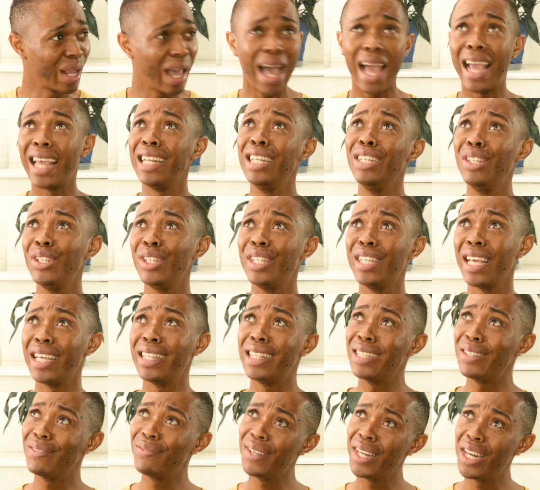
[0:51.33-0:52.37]
I need to take
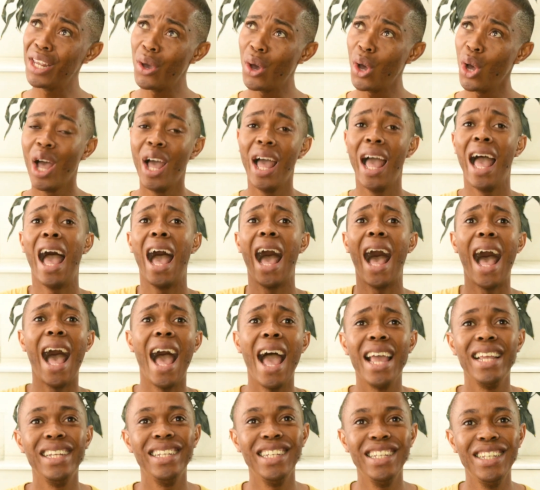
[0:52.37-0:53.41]
this video.
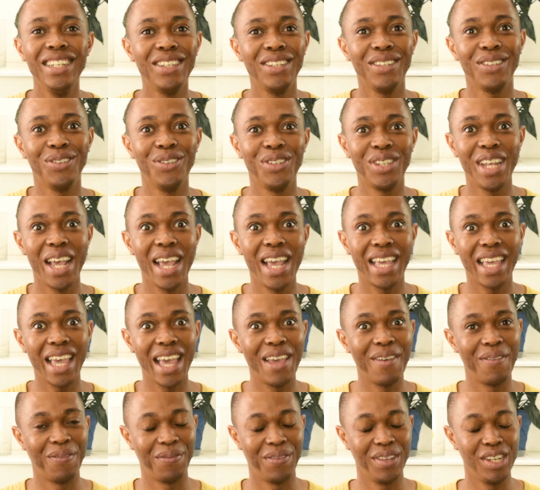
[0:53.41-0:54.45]
I need to take
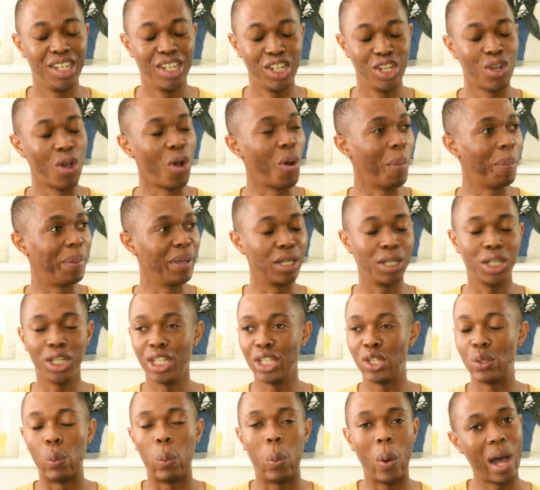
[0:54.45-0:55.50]
a video
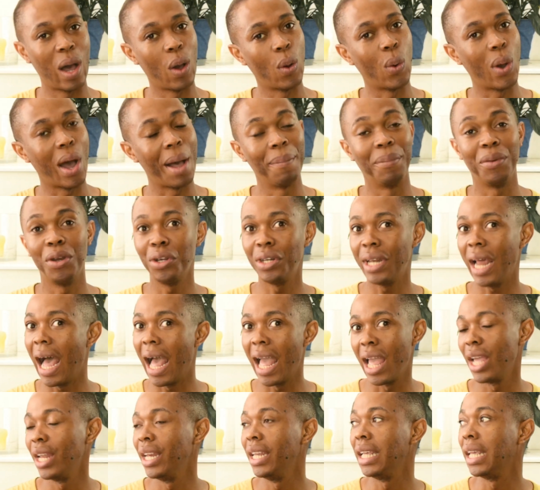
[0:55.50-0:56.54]
because wow, I'm not
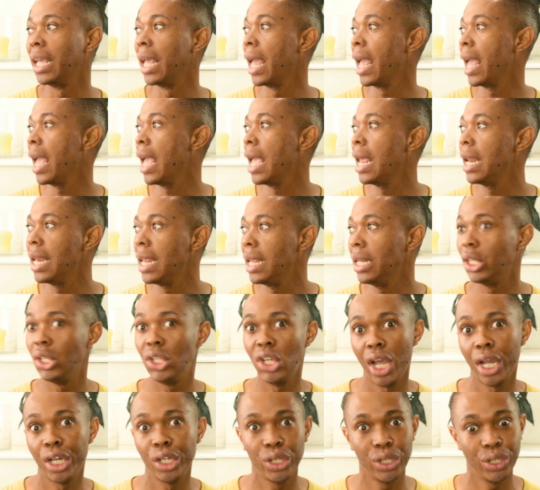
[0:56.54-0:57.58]
ironing any
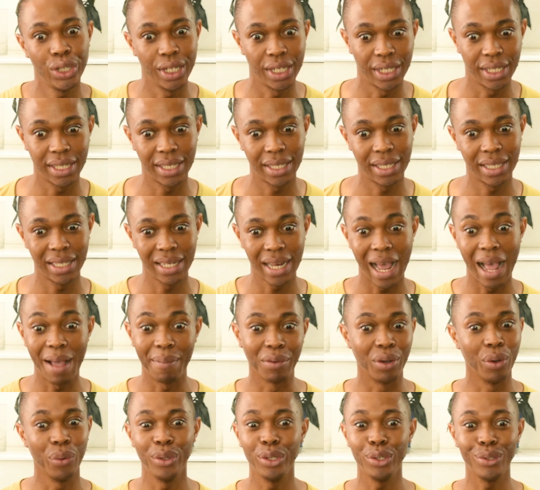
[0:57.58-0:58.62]
jack shit.
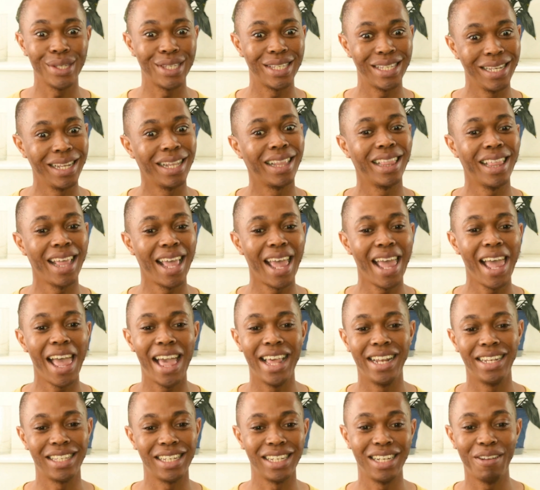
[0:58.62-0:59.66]
I'm going to sit there
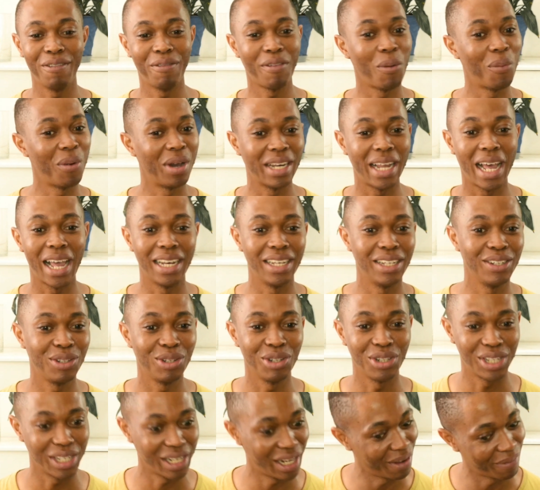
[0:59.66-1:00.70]
and deliver what I need
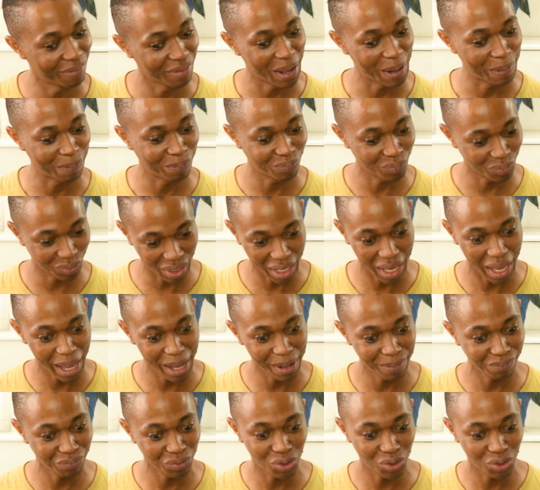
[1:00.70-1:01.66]
to deliver. Okay?